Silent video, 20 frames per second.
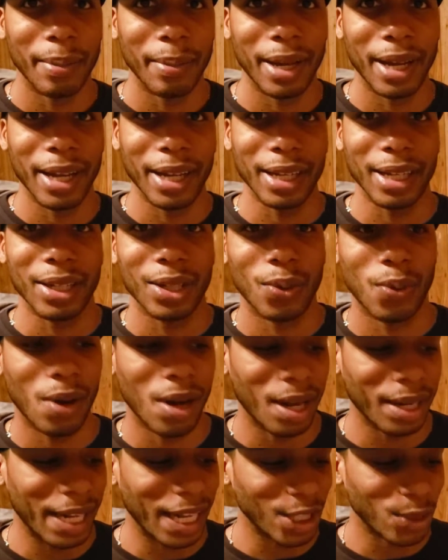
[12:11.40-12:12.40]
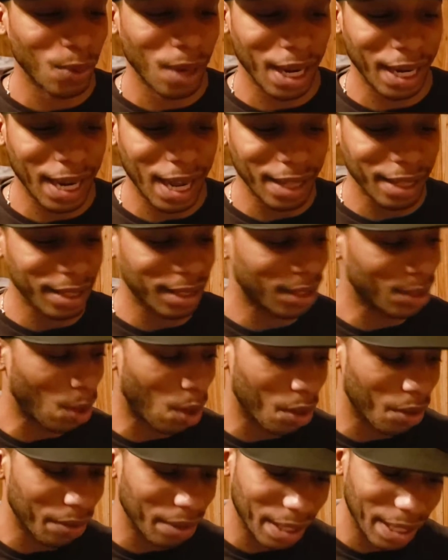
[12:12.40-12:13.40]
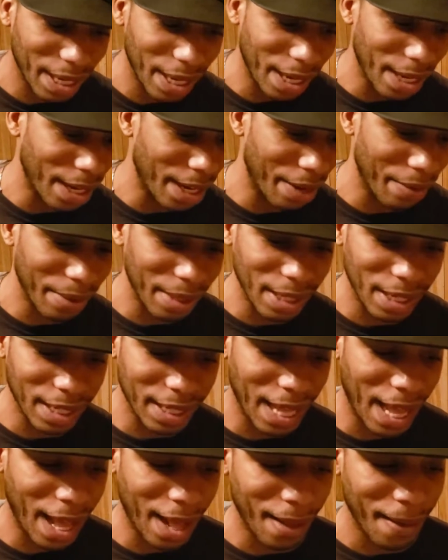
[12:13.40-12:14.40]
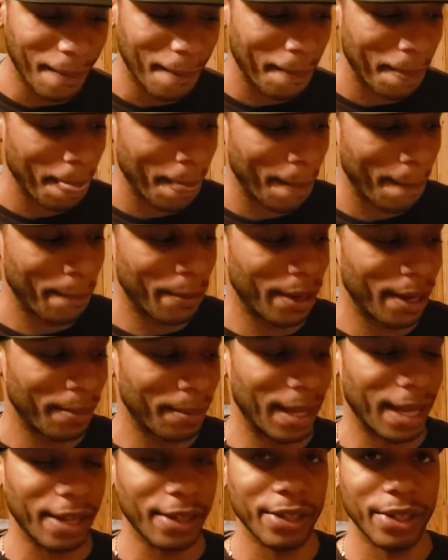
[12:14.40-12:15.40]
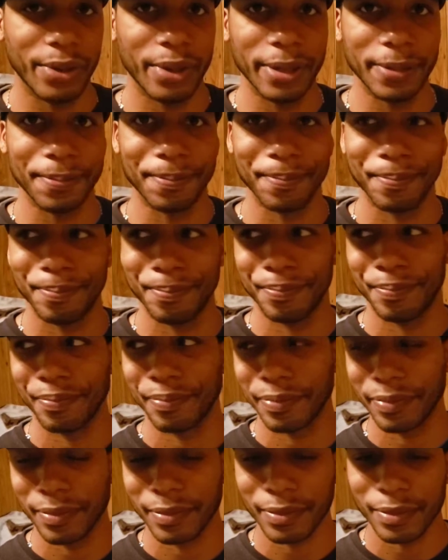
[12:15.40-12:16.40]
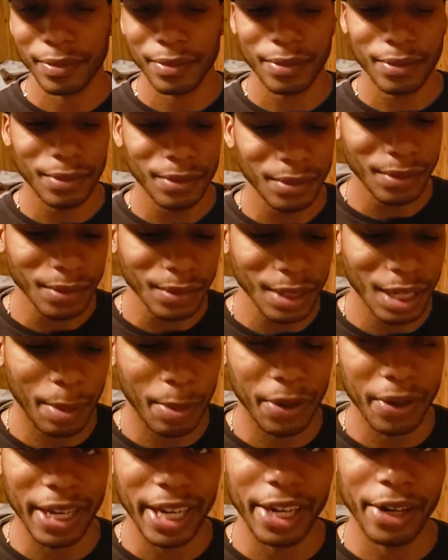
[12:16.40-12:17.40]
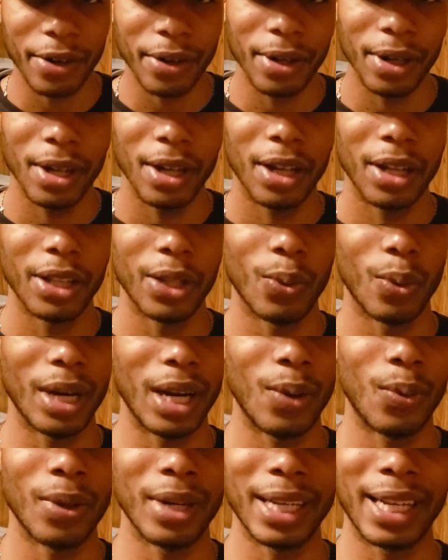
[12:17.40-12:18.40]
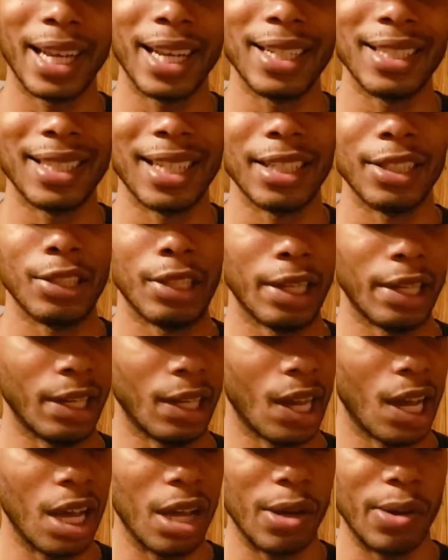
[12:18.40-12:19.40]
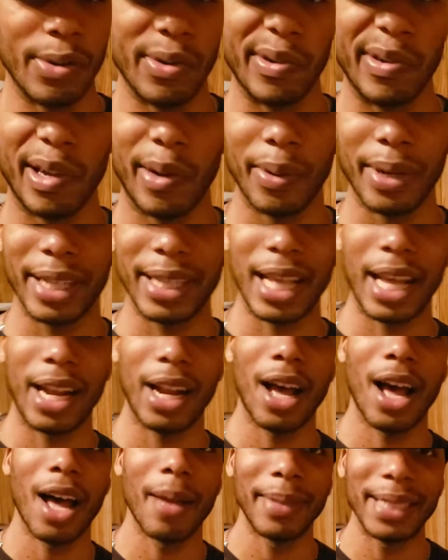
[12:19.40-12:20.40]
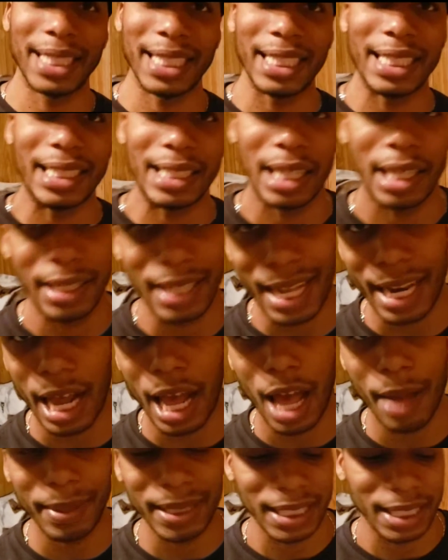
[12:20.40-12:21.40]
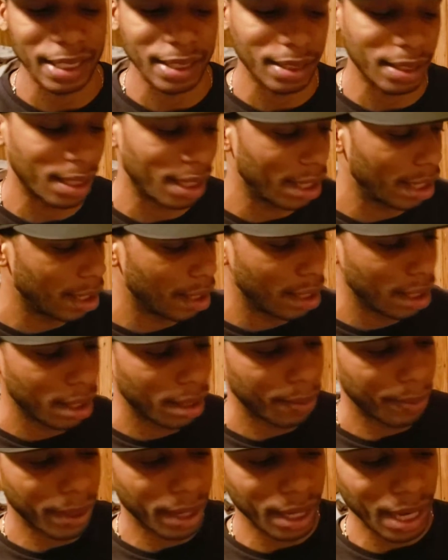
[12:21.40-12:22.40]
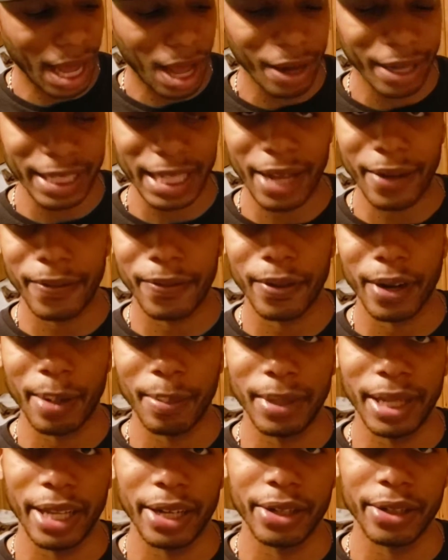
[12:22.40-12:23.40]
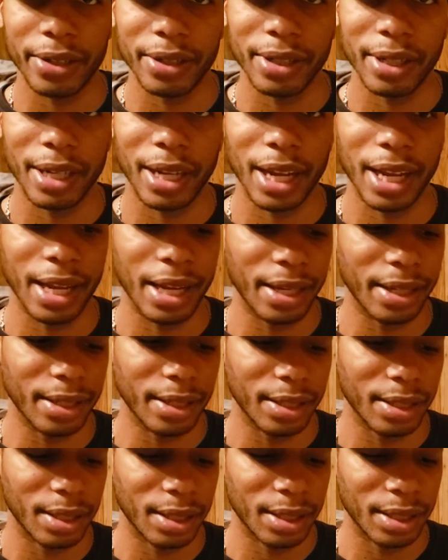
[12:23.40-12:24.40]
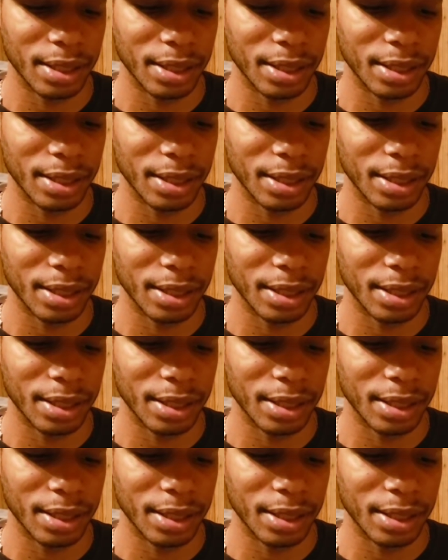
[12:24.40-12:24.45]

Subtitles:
my quad, that's why I got the soldering kit and everything like that. But I'm like, you know what? I'm already here. The one I want to get is a Dingo. I want to get that Ometin. But I'll get that frame later, and